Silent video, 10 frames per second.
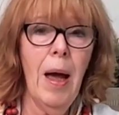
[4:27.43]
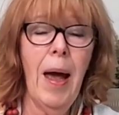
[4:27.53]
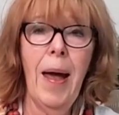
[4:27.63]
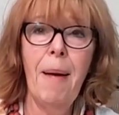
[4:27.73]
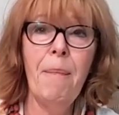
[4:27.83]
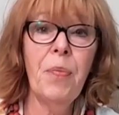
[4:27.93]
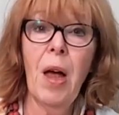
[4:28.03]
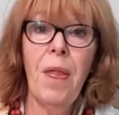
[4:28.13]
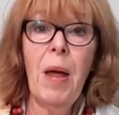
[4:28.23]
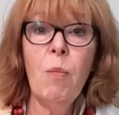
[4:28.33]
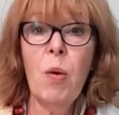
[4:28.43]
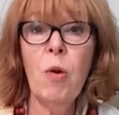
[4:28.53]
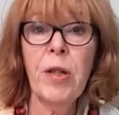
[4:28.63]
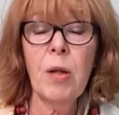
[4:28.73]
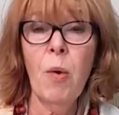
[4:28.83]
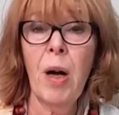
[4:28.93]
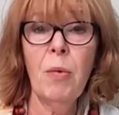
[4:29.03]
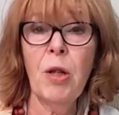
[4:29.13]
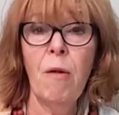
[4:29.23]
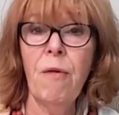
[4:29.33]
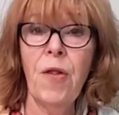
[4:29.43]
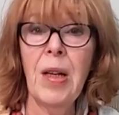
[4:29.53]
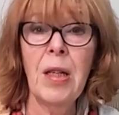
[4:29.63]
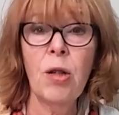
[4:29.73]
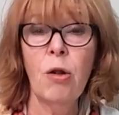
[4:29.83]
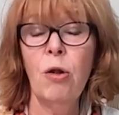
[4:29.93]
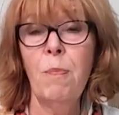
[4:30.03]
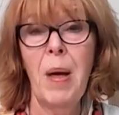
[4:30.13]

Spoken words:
And then we wonder why we don't feel as good,